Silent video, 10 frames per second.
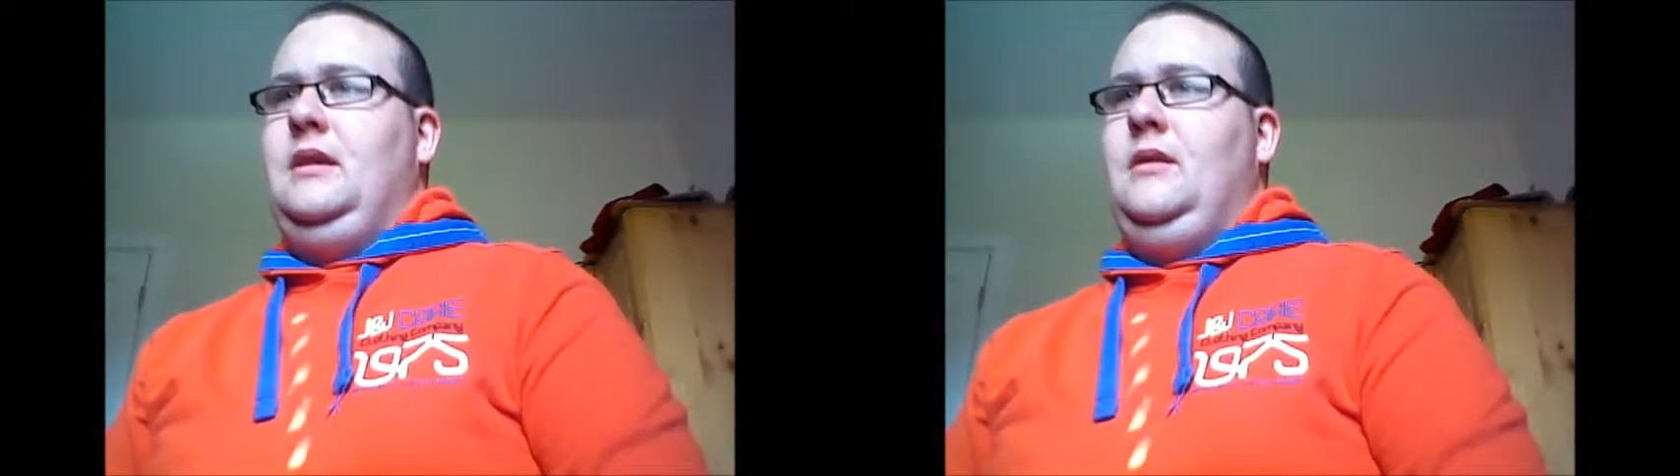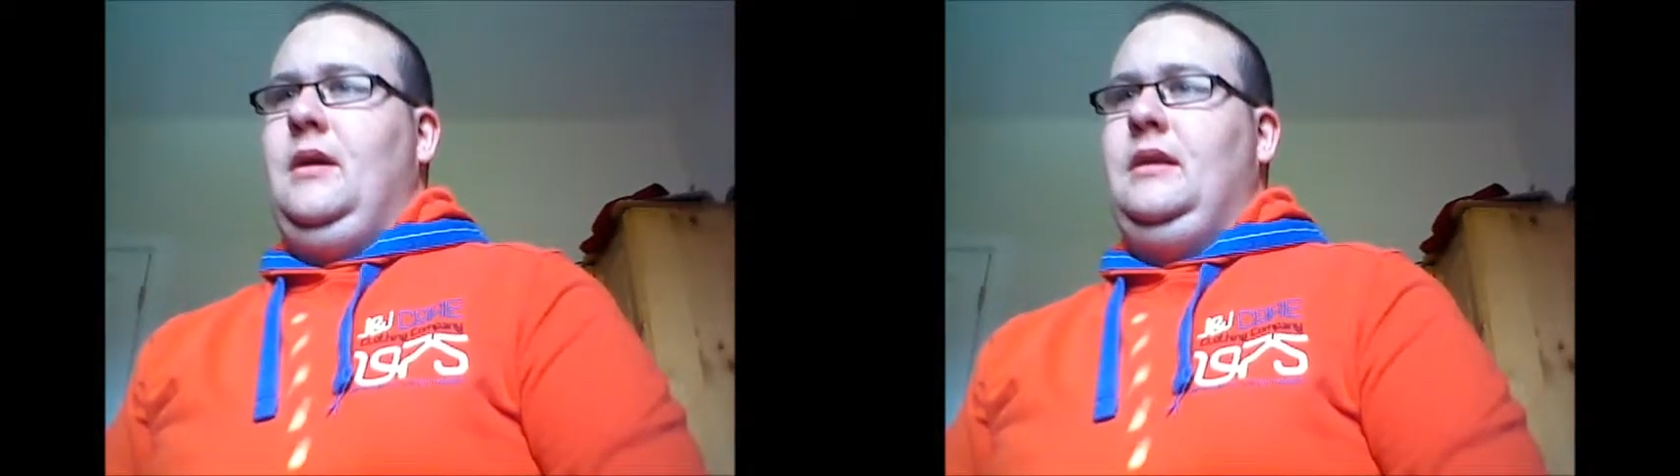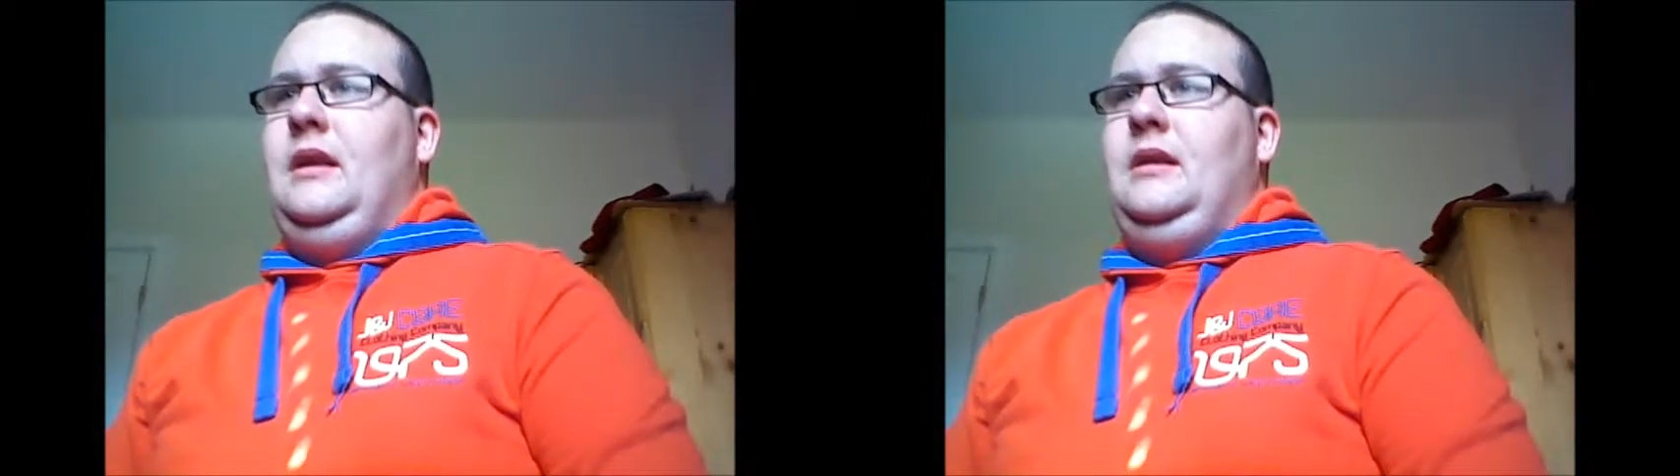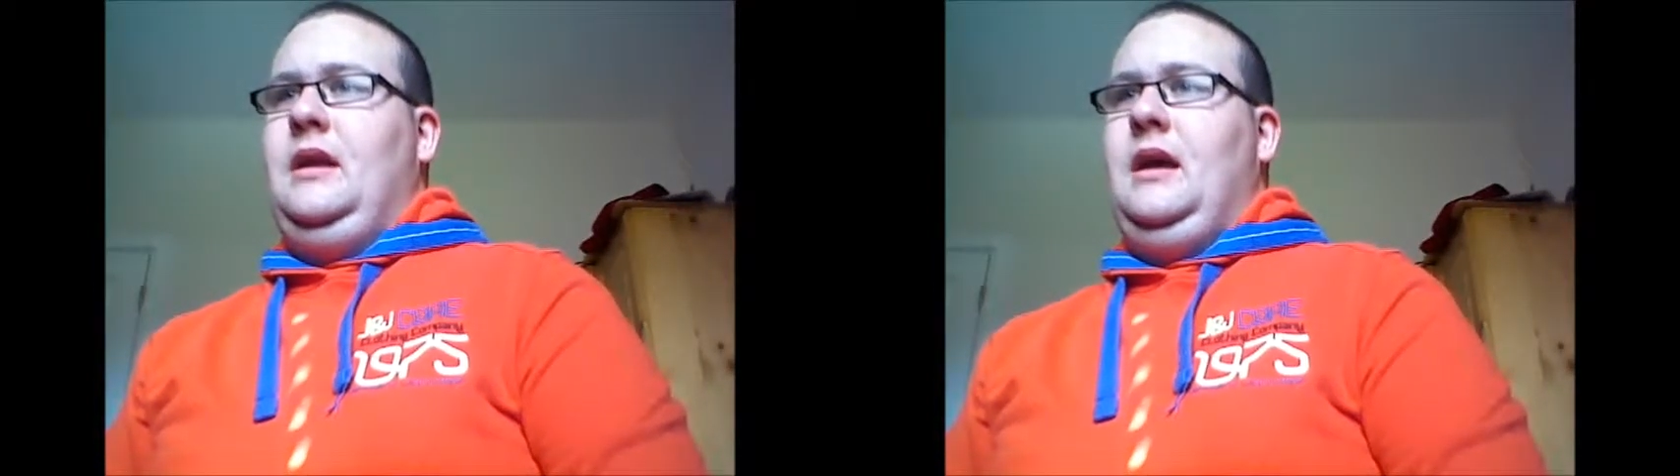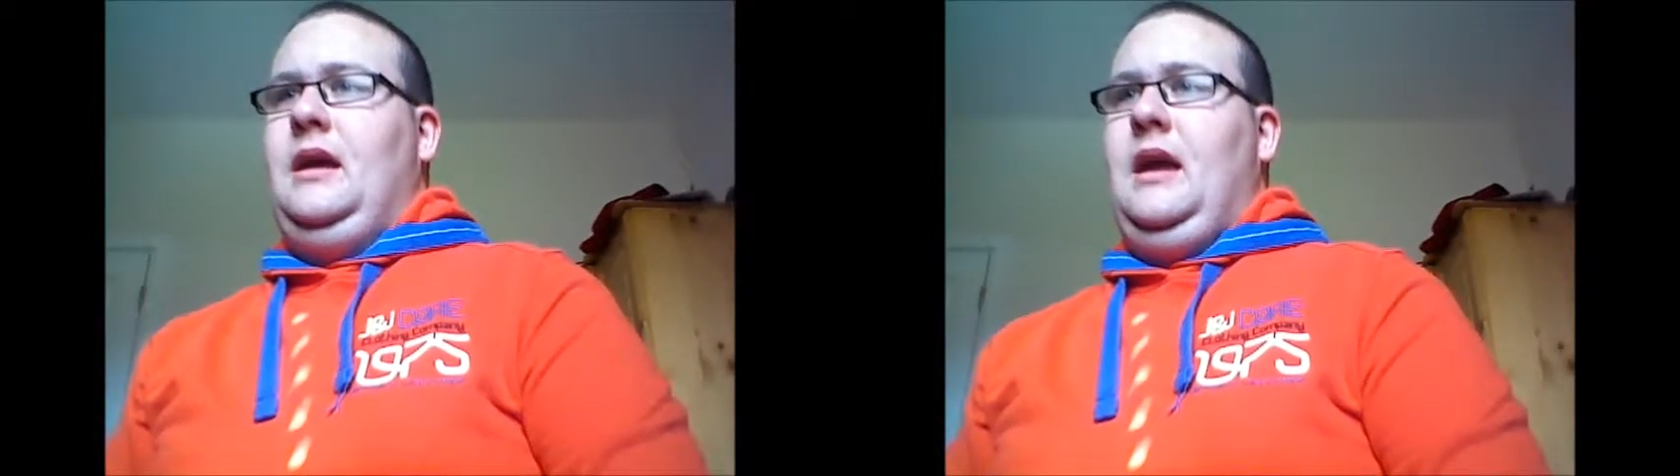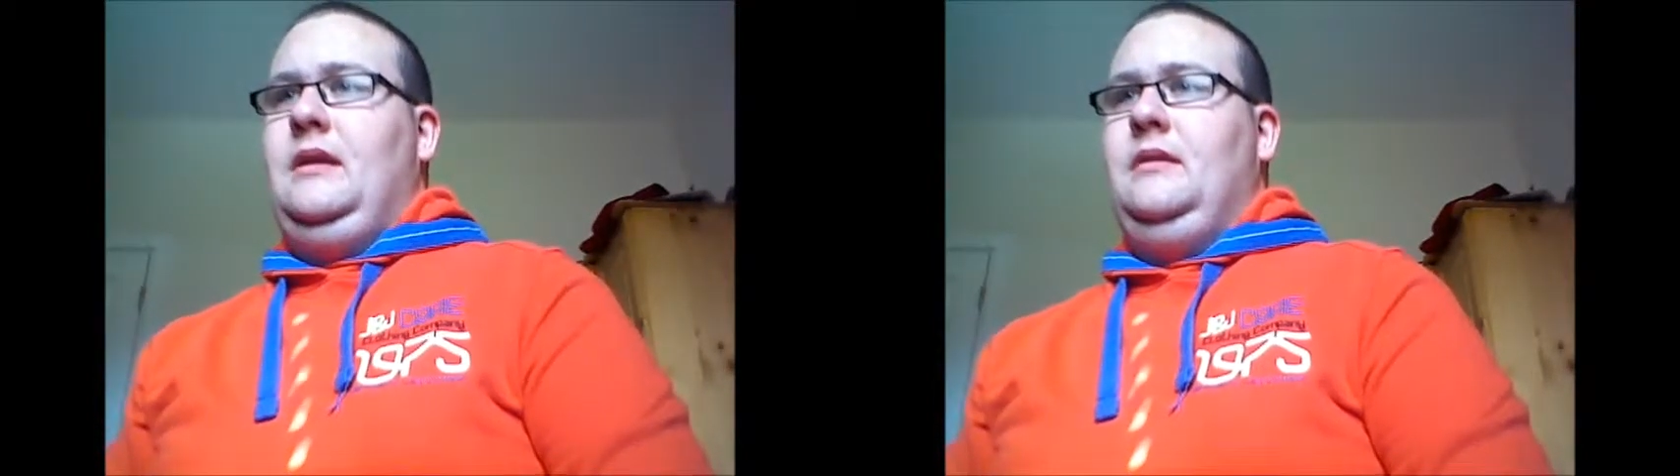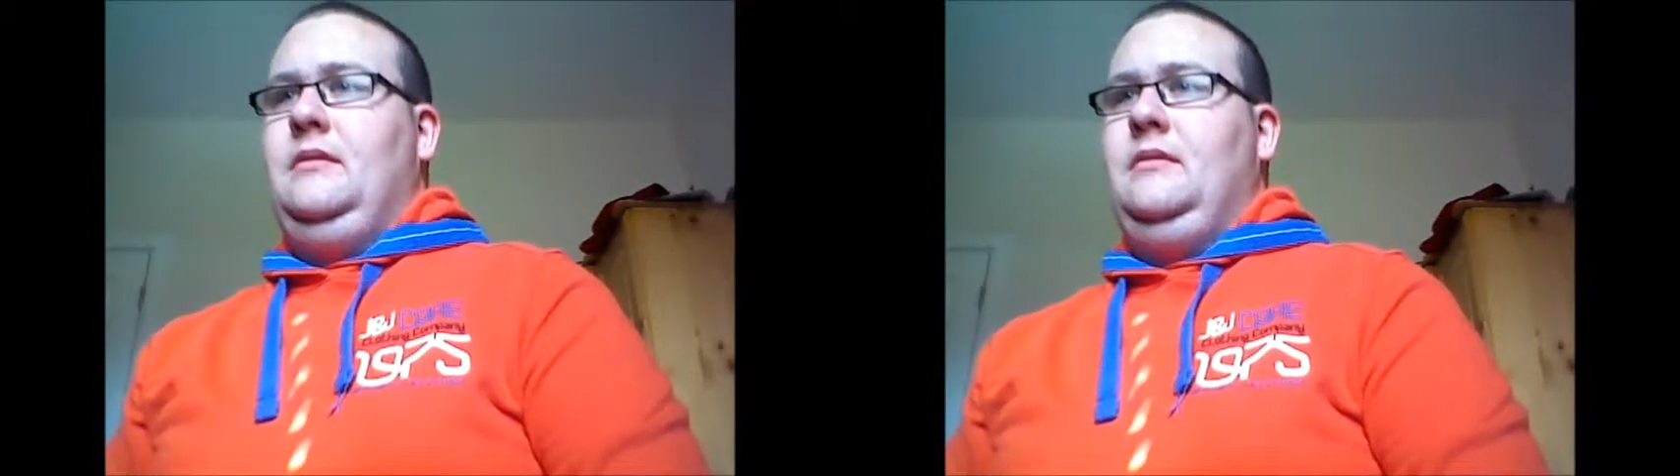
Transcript: two, and then yet again,